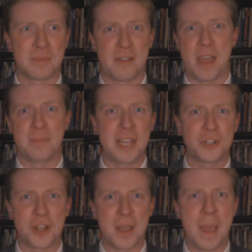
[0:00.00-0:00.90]
of
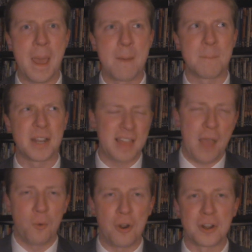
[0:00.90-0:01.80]
amnesia, but
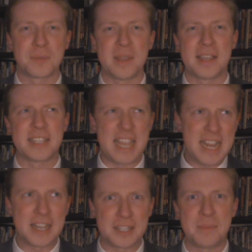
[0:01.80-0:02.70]
that works because he
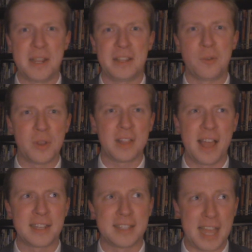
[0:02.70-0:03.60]
doesn't immediately
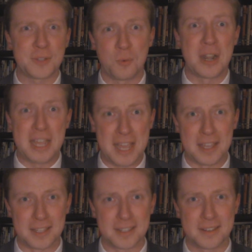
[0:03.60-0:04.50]
realize that's what he
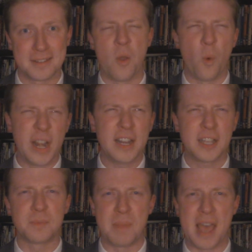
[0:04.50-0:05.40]
is. When he
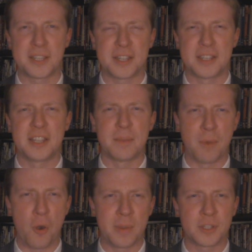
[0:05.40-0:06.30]
does best is in the
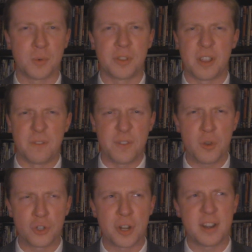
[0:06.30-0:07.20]
moments where the
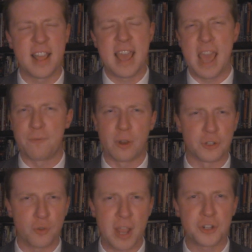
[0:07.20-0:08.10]
confusion and
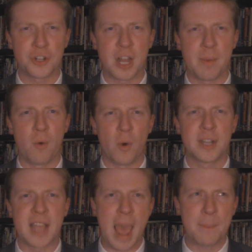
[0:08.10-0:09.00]
frustration about what
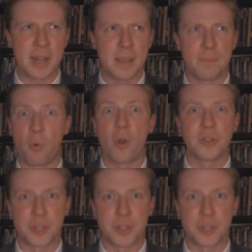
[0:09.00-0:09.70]
is happening boils